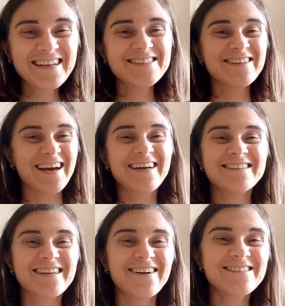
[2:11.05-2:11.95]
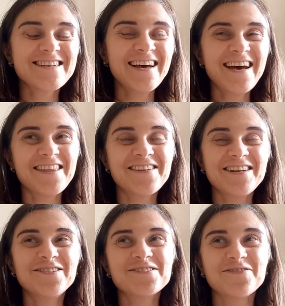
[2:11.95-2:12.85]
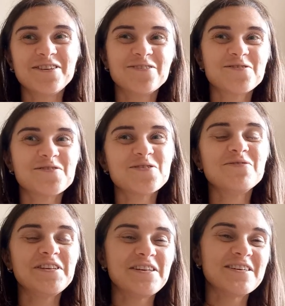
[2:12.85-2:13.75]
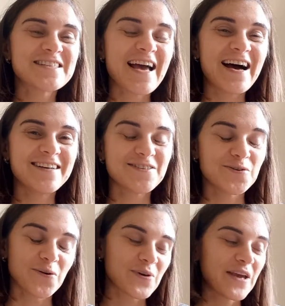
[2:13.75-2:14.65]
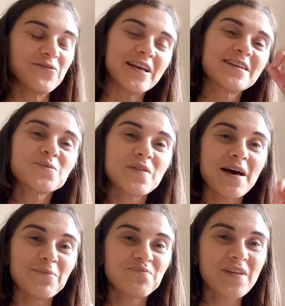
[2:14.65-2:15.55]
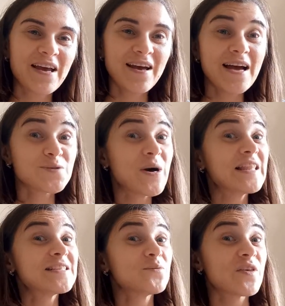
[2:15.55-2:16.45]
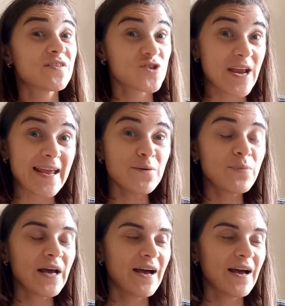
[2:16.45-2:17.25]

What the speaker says: So the Highland cows, and there are a lot of souvenirs and, you know, key rings with them, as well as with sheep.